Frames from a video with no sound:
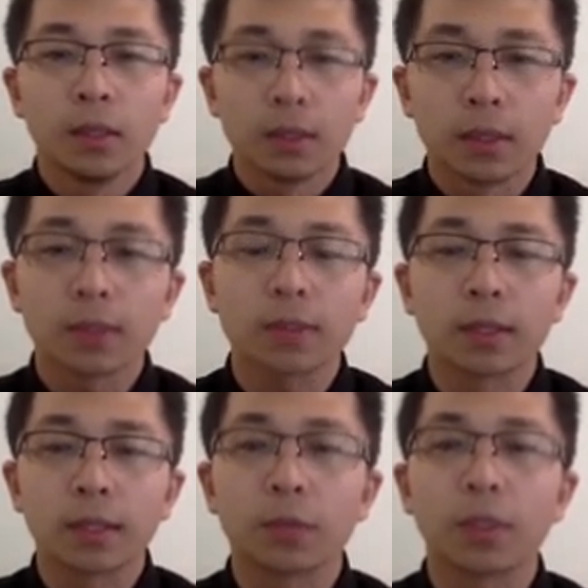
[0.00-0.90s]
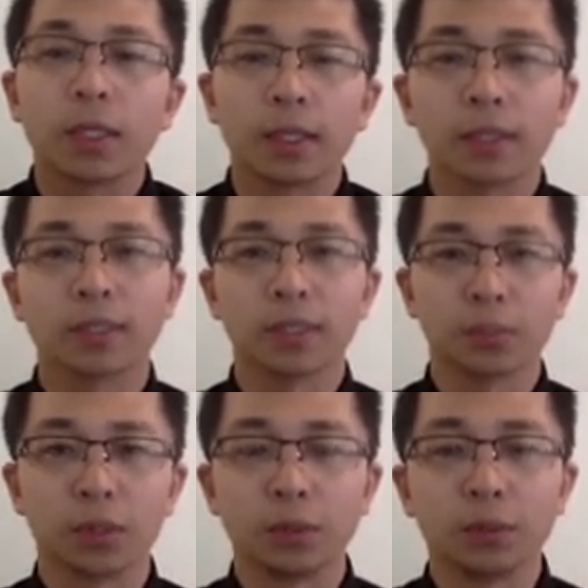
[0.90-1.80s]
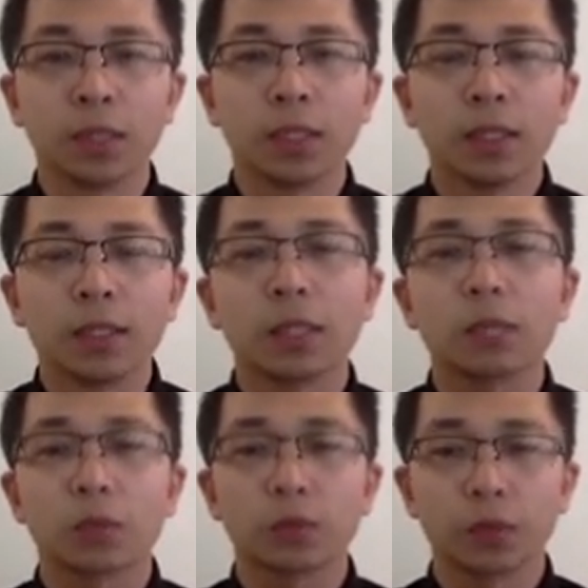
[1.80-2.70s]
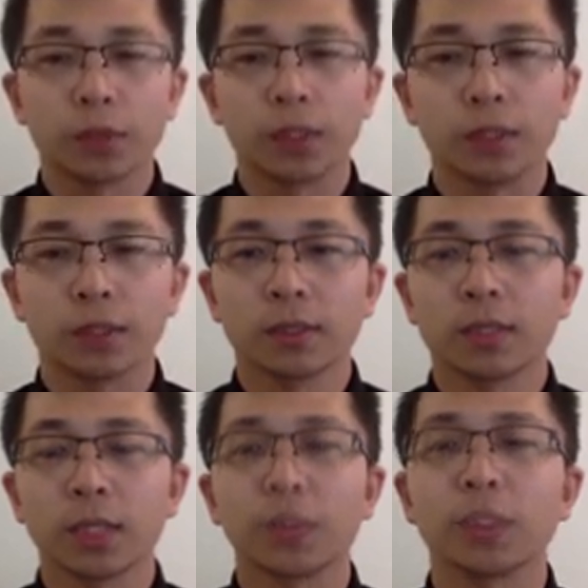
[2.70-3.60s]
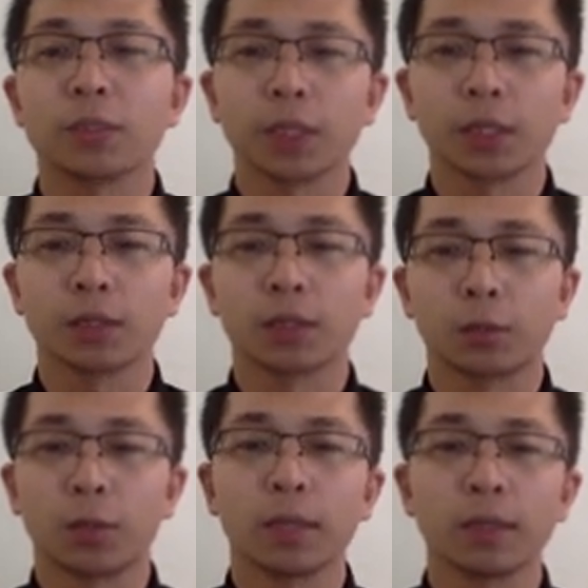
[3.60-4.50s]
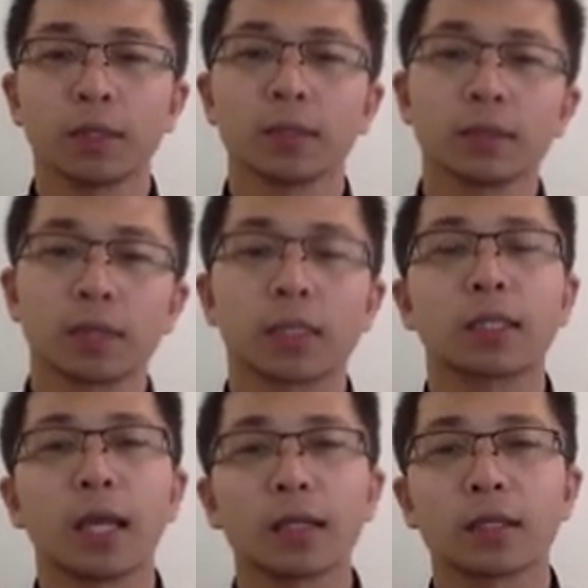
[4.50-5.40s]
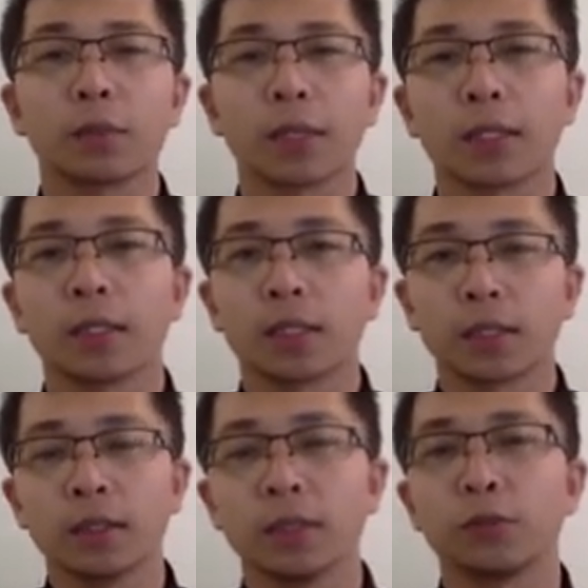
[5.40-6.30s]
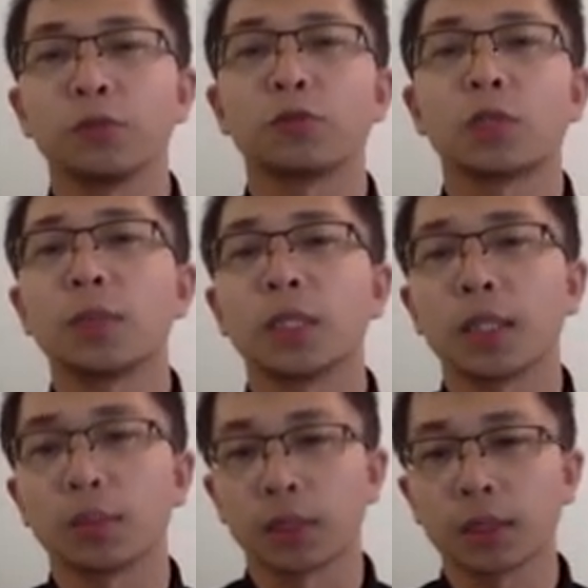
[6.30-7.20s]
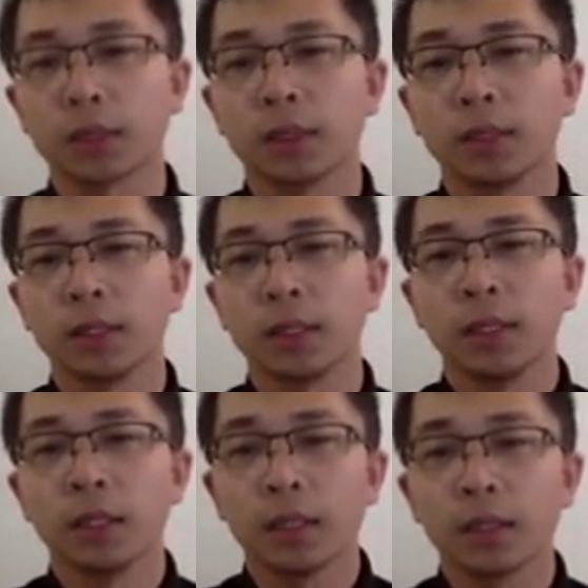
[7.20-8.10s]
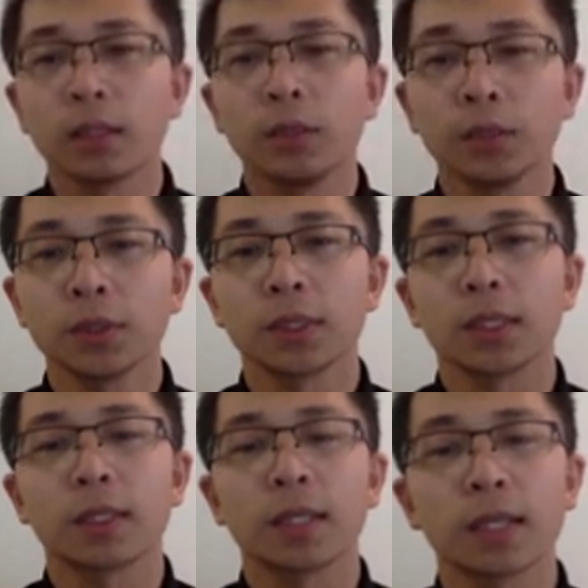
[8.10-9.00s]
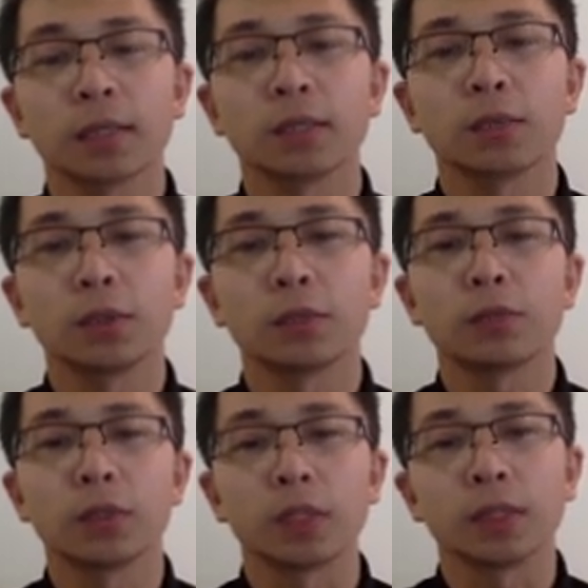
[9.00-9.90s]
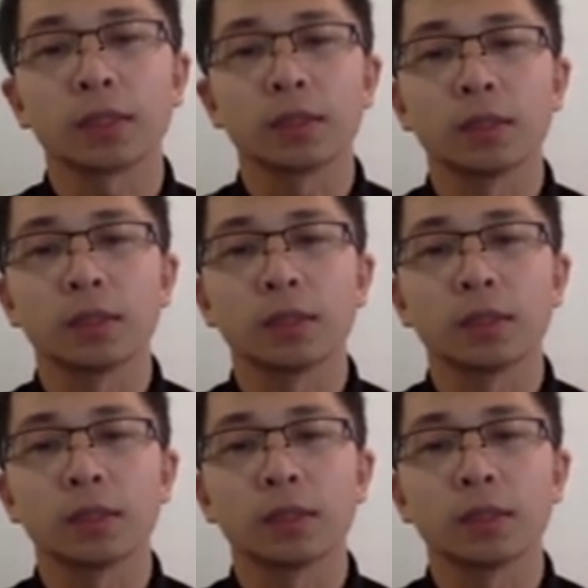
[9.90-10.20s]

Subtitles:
Let's start with an example. Network forwarders, switches or routers, are connected with each other to form a network, and hosts are connected to the forwarders.